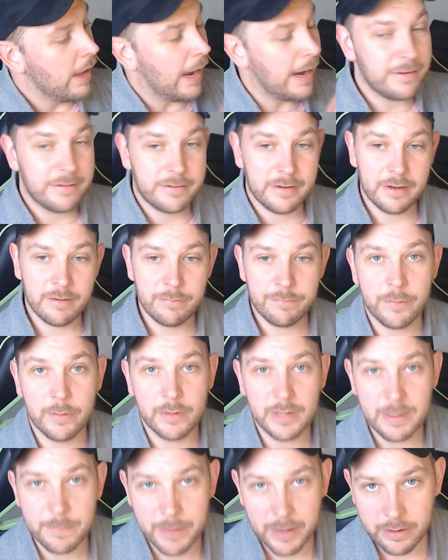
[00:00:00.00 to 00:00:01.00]
did
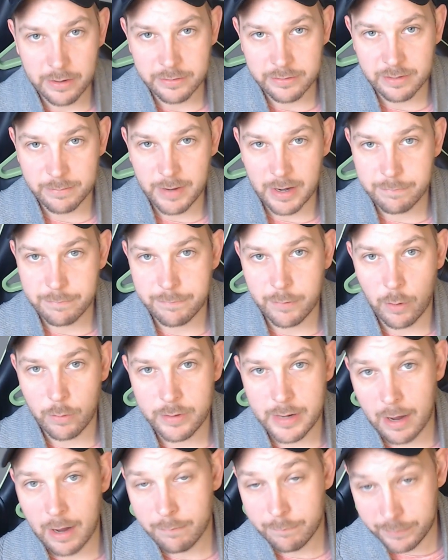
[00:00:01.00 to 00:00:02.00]
fully pair it to my phone
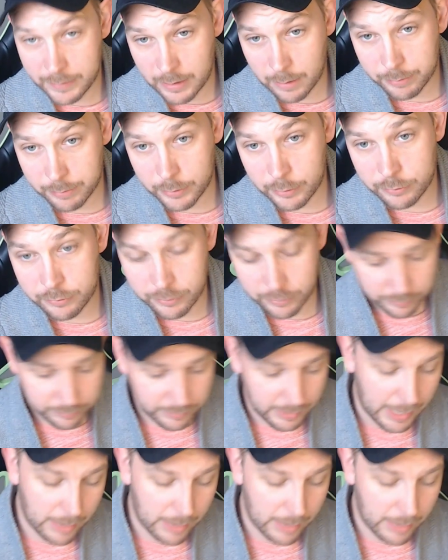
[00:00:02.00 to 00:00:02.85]
now via Bluetooth.